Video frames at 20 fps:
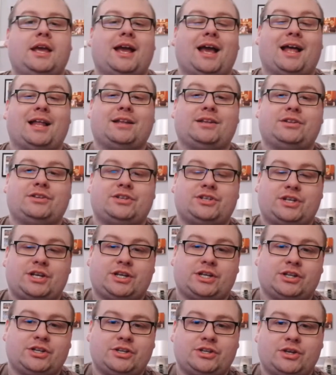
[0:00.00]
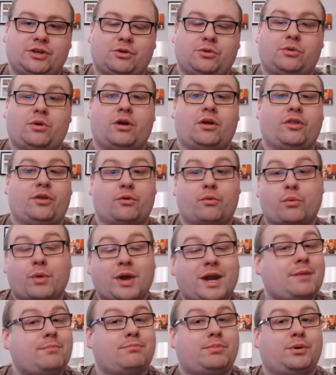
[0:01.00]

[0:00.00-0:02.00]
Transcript: and she can do the Rain